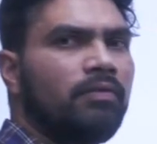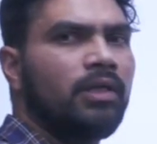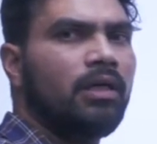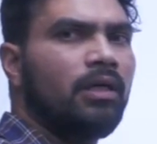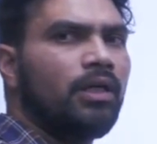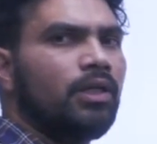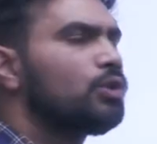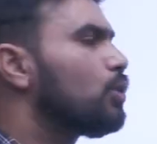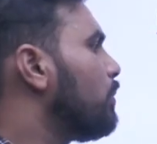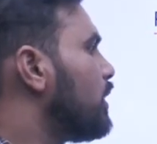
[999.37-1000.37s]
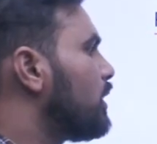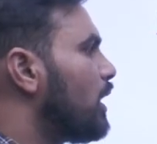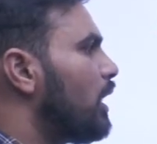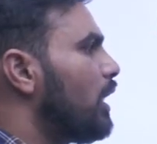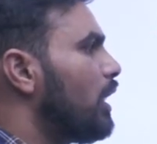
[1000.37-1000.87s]
of the country. So
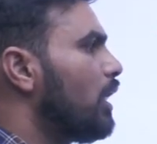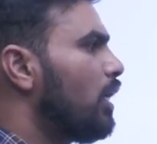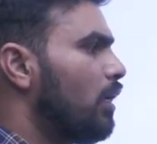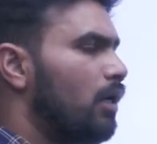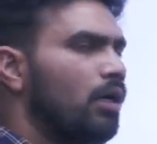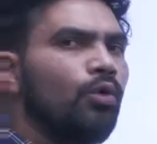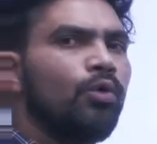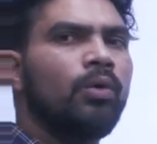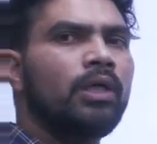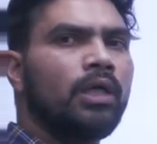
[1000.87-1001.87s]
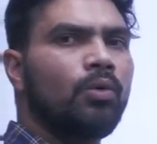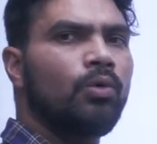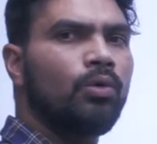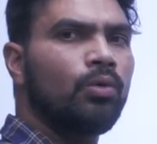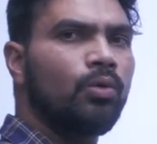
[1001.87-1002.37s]
basically, no one can
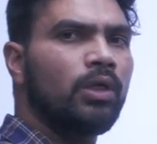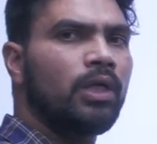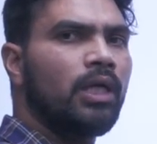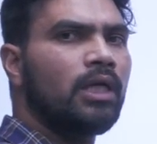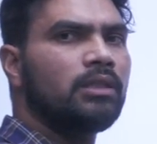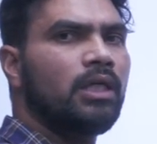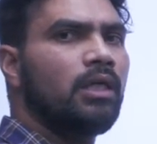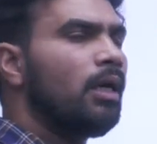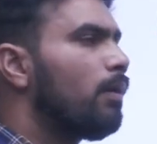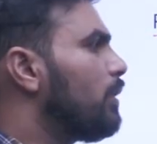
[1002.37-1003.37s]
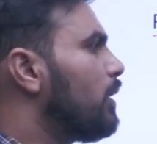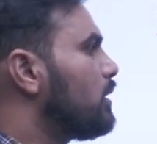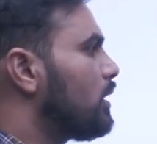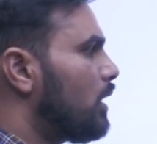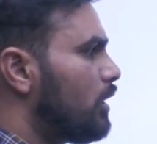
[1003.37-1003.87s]
go to court and ask that,
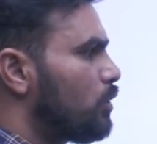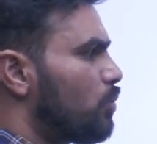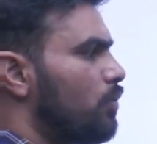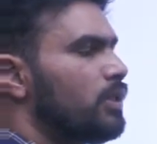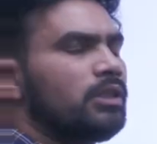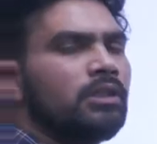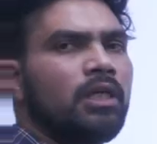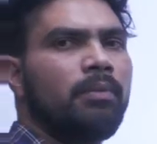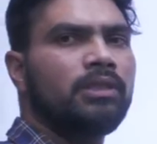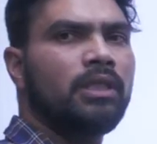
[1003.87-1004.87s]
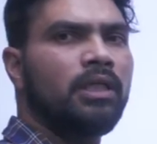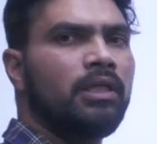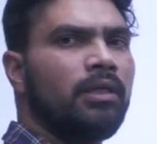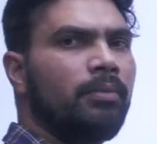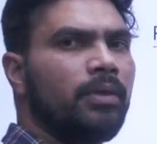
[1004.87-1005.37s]
please, these provisions are mentioned
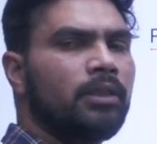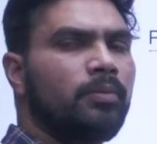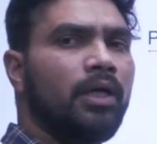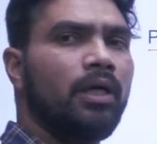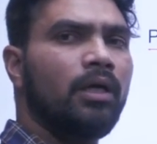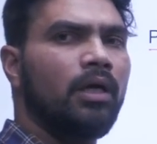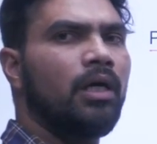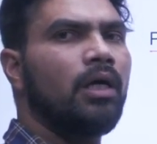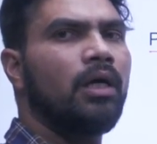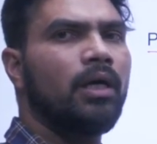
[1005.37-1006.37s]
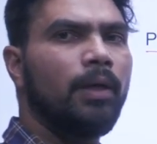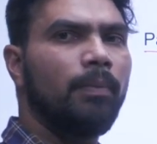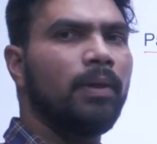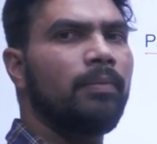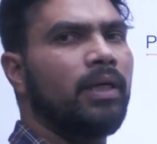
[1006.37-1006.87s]
in DPSP,
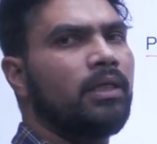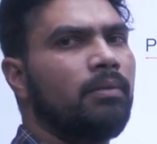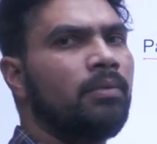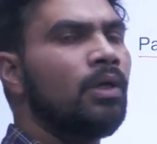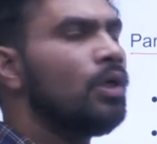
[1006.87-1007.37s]
implement them.